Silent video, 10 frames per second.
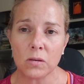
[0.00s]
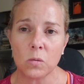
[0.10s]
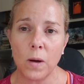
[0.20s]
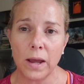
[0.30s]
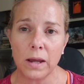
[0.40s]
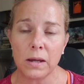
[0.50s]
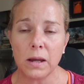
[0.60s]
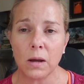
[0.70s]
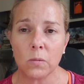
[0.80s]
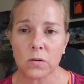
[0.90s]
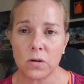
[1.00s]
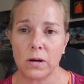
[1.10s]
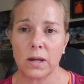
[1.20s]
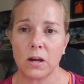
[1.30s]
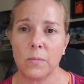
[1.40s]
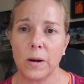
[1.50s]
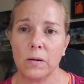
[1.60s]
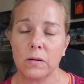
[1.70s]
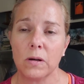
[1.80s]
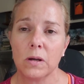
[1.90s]
the way. And we're talking
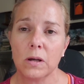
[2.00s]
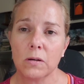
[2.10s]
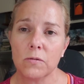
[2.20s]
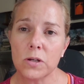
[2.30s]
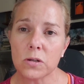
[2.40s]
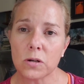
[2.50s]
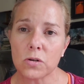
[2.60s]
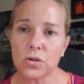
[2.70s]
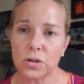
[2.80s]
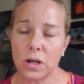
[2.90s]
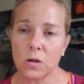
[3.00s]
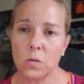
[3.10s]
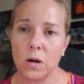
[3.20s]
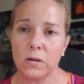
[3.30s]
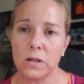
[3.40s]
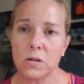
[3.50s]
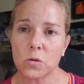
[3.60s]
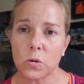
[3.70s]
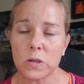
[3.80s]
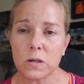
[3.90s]
about research and quality
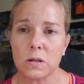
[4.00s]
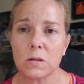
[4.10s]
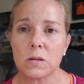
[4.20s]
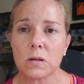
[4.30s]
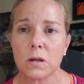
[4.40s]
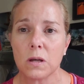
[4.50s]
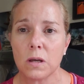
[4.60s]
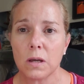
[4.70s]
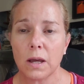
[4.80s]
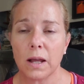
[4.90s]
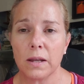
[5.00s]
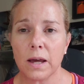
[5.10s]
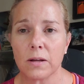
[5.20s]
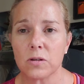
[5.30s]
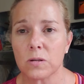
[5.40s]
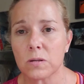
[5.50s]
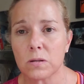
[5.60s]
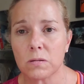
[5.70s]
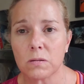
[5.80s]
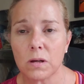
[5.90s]
sources and not
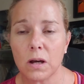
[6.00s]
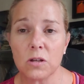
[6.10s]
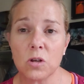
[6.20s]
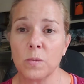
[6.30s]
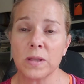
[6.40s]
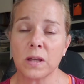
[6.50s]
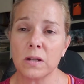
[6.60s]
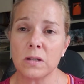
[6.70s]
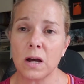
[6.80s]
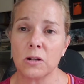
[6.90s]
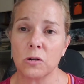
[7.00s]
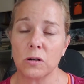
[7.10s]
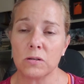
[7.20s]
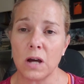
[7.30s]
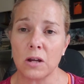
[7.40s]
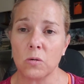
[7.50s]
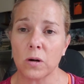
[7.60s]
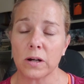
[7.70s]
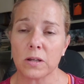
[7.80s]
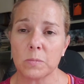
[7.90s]
just assuming that a
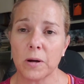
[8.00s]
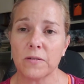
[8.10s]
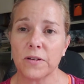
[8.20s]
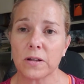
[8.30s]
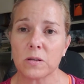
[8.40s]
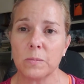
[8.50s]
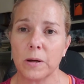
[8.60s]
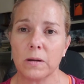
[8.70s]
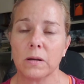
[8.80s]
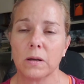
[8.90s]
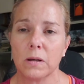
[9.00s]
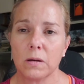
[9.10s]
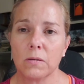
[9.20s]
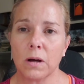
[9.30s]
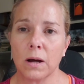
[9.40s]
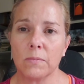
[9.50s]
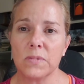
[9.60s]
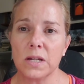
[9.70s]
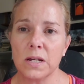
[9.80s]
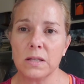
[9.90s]
.org is perfect, but
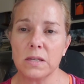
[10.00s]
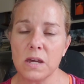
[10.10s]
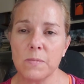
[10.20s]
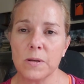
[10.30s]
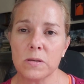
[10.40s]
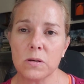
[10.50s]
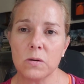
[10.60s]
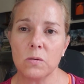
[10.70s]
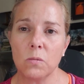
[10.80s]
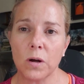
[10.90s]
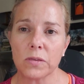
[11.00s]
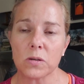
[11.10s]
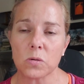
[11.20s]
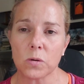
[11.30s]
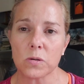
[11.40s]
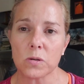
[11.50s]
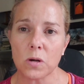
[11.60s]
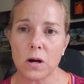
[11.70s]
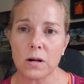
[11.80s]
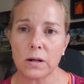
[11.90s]
digging deep into what the sources
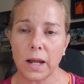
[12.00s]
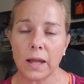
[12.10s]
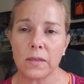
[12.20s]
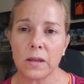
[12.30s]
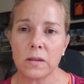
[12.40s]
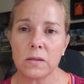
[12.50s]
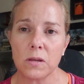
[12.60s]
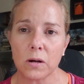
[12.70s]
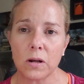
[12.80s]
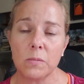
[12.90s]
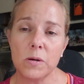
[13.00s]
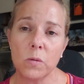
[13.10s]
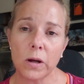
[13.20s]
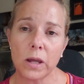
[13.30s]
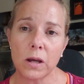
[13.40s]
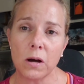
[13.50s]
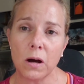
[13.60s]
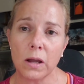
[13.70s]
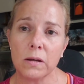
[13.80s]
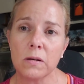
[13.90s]
are. And then they're going to be working
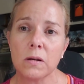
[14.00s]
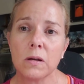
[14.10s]
on